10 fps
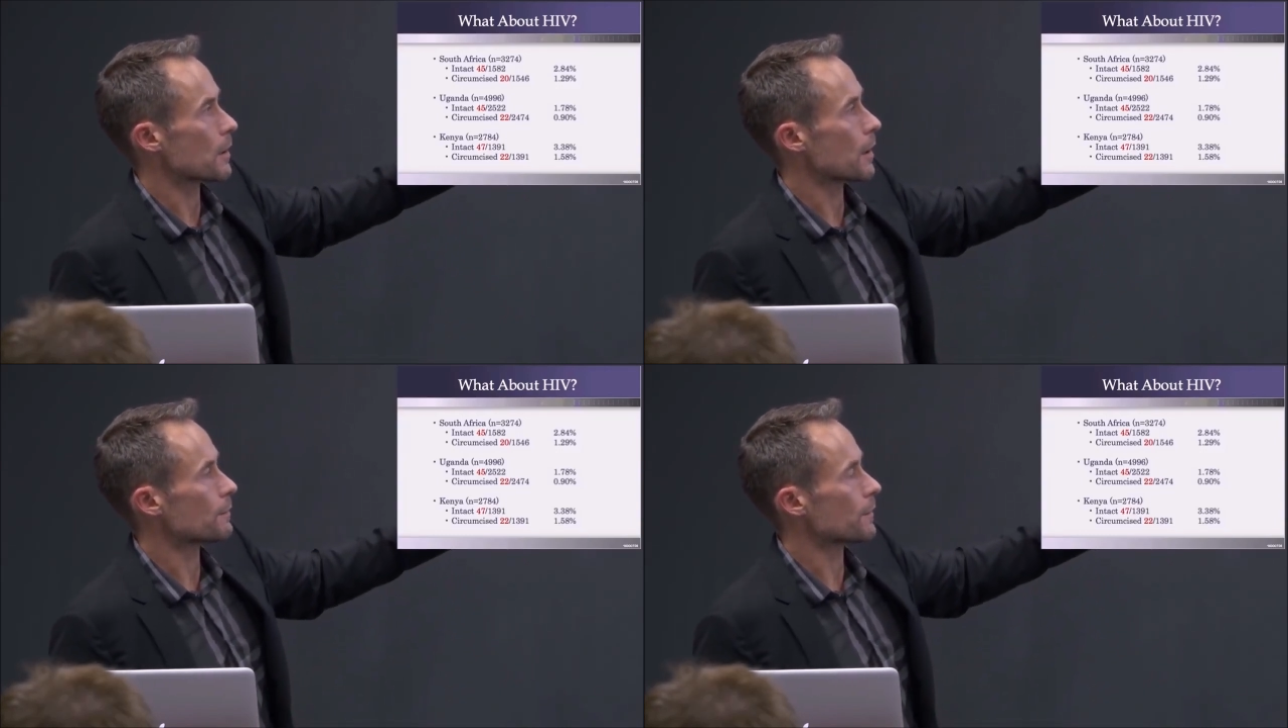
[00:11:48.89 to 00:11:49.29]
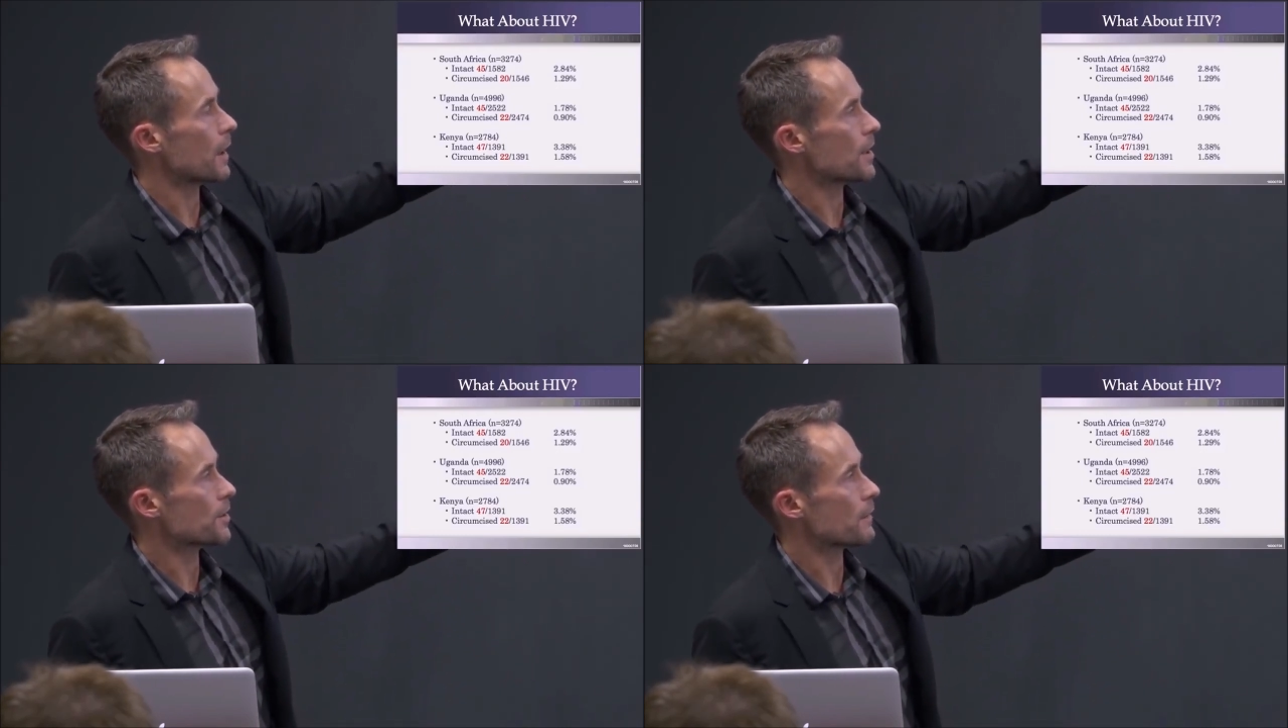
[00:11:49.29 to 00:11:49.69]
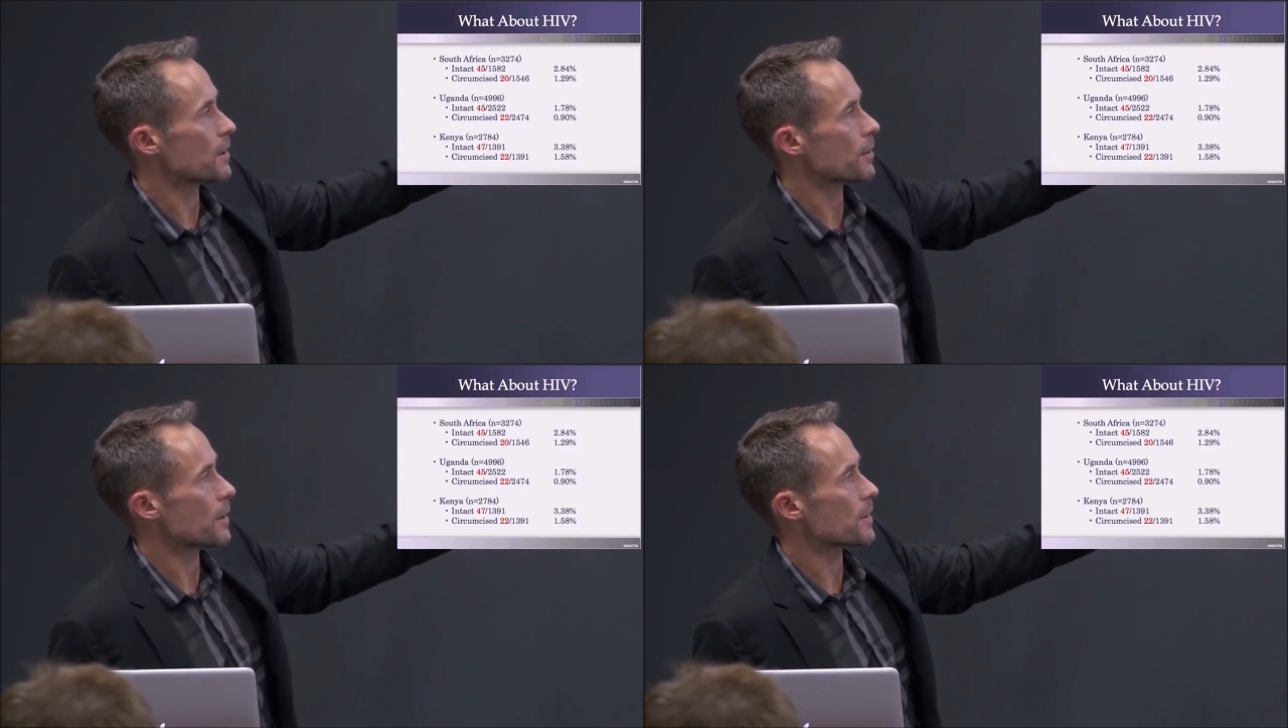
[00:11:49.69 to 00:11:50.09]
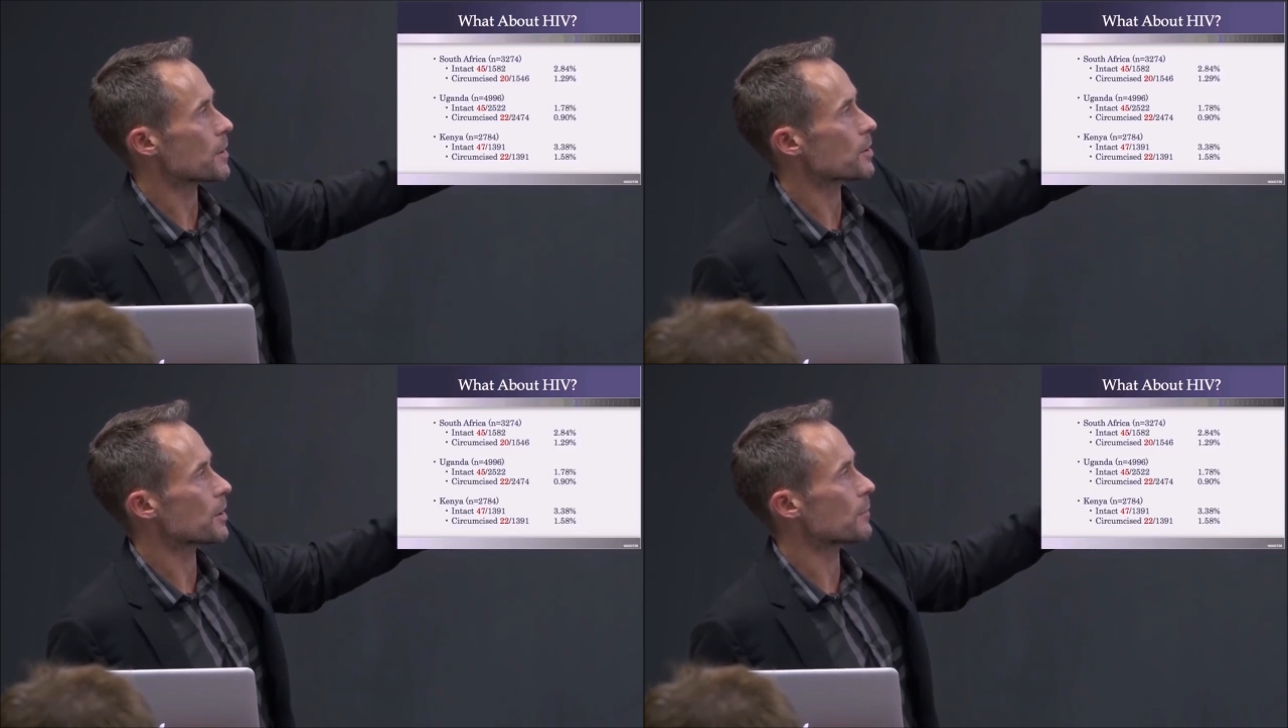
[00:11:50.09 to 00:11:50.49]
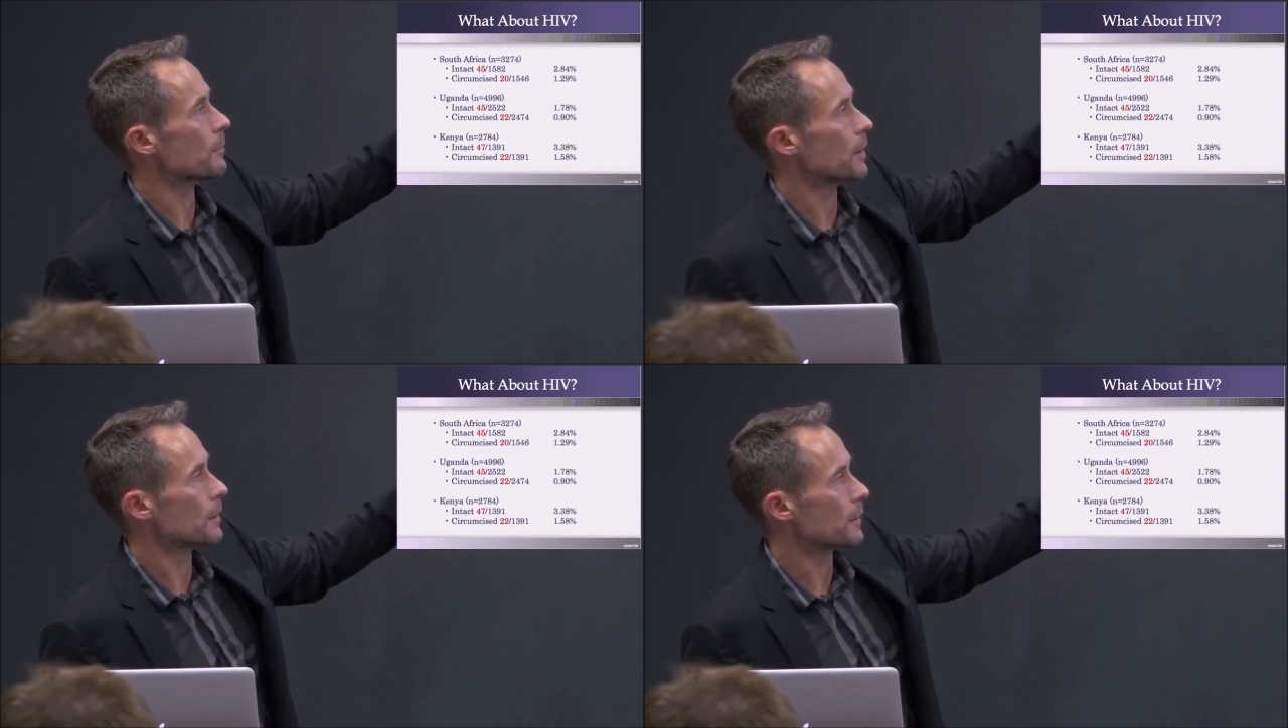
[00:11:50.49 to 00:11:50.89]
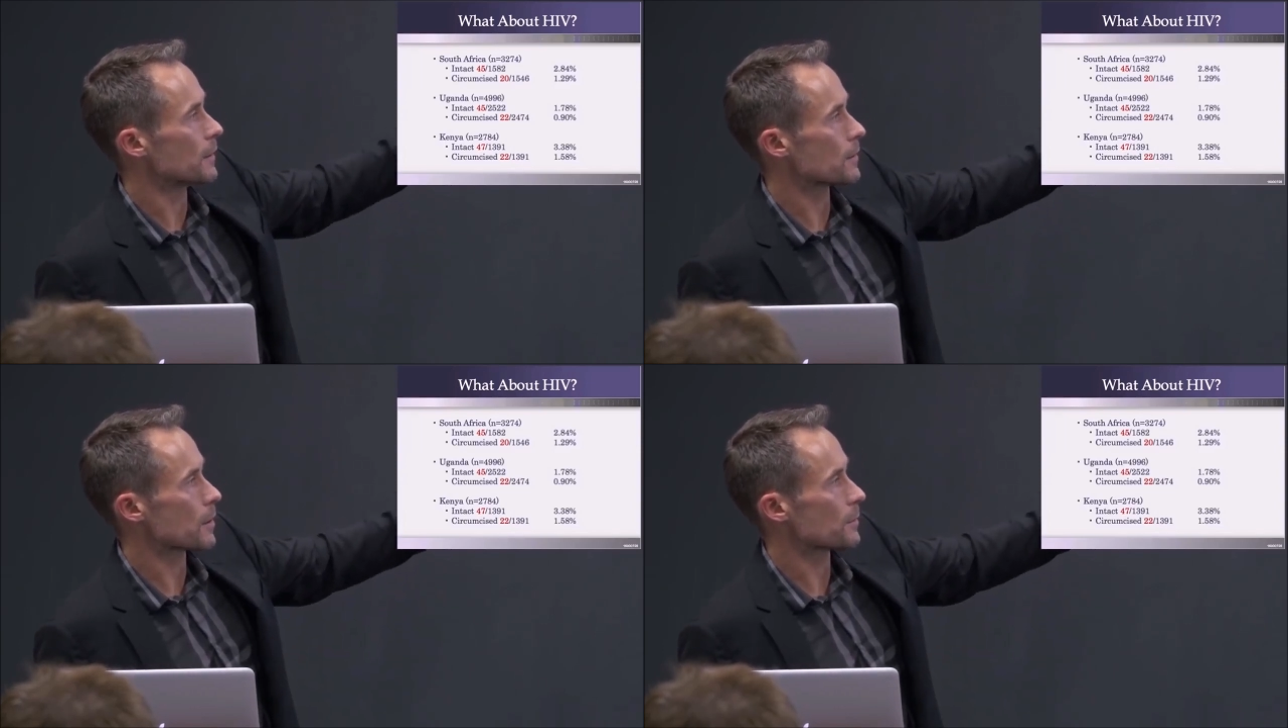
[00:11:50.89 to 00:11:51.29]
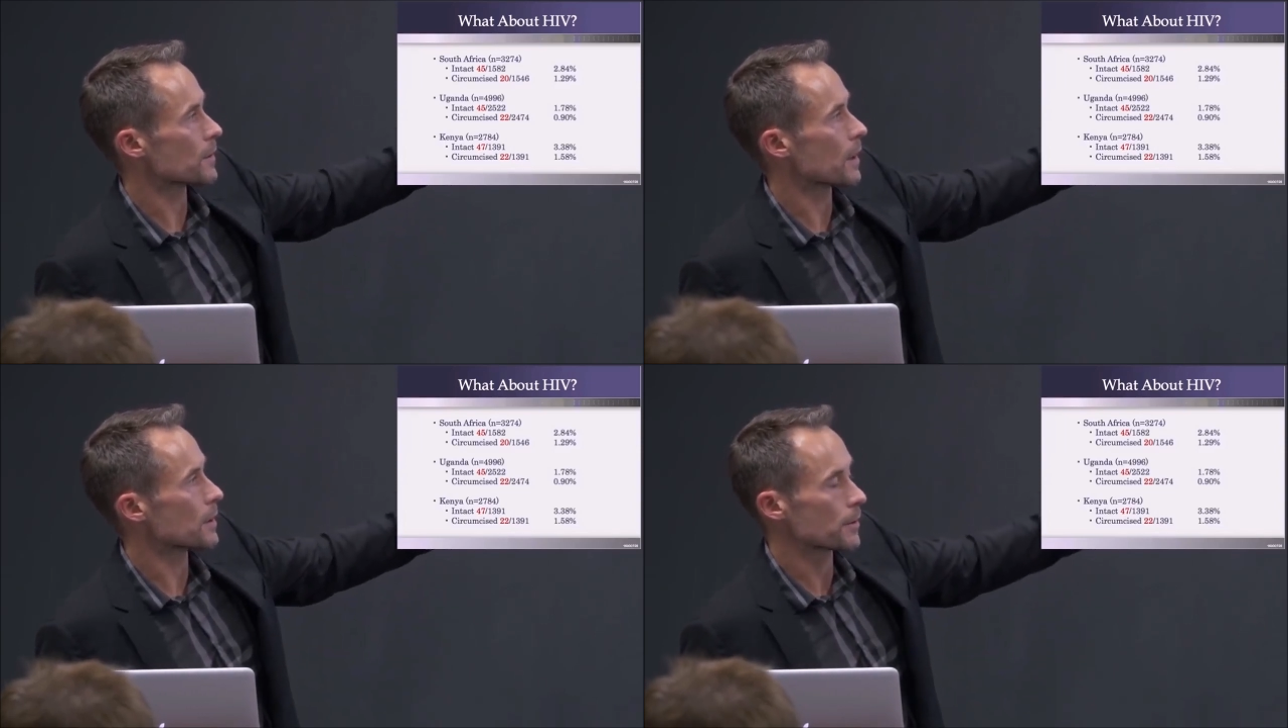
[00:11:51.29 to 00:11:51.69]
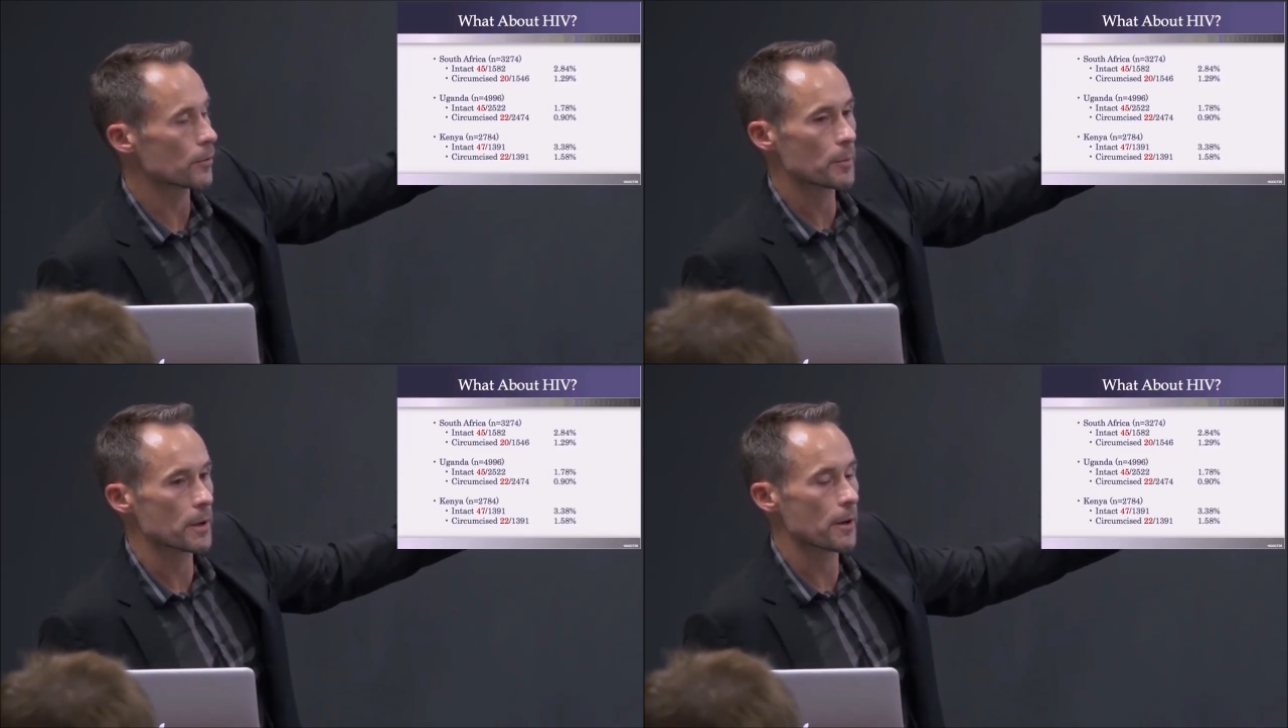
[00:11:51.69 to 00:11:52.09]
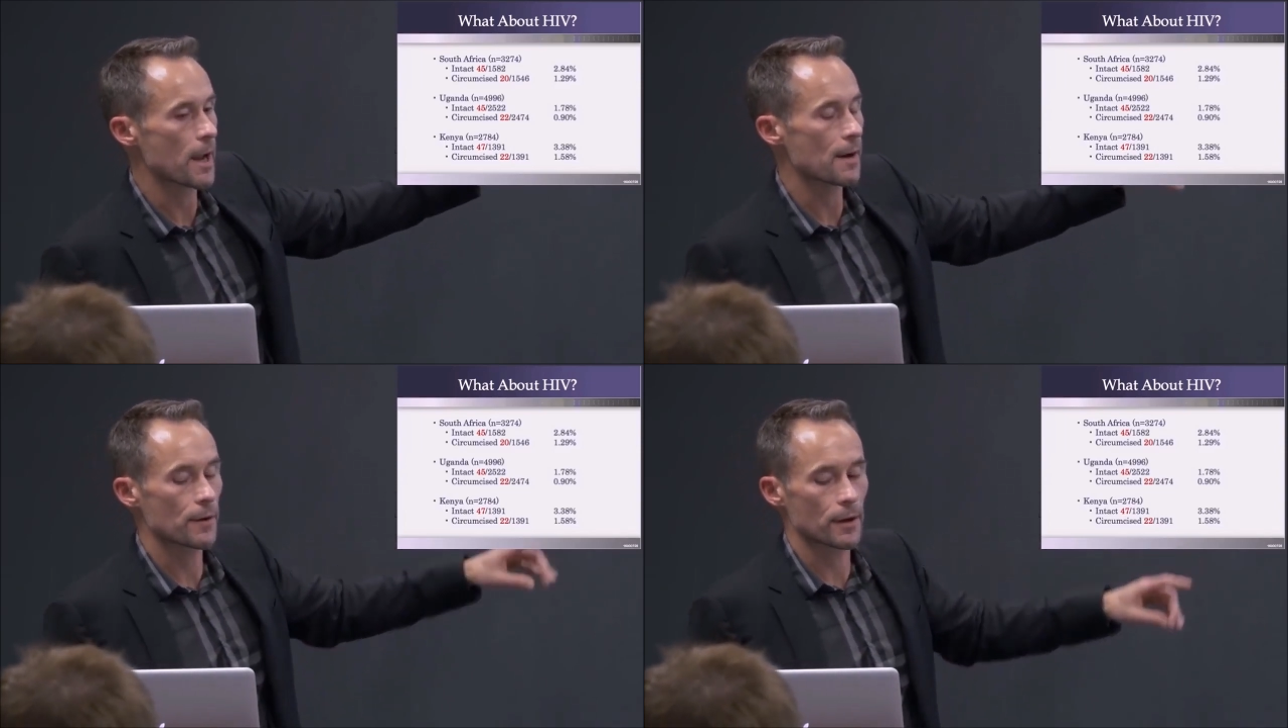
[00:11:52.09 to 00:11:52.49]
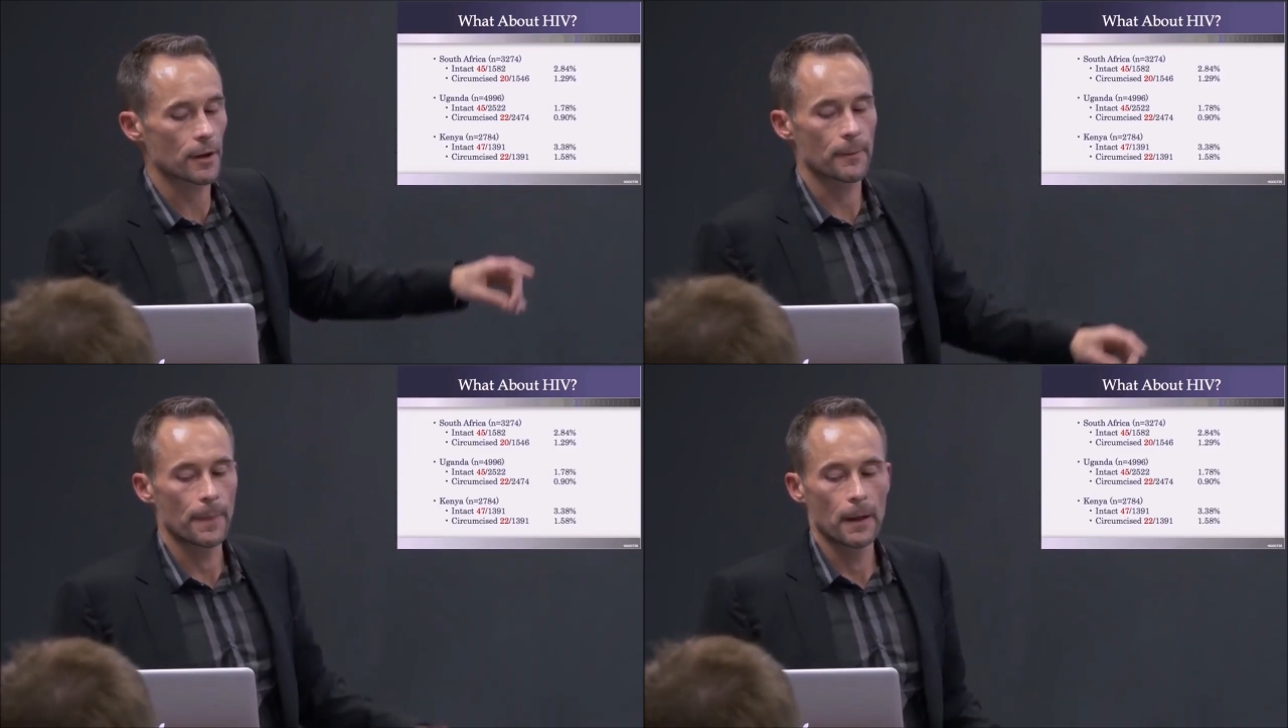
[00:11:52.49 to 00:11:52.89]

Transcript: of HIV transmission in the circumcised group here in Africa.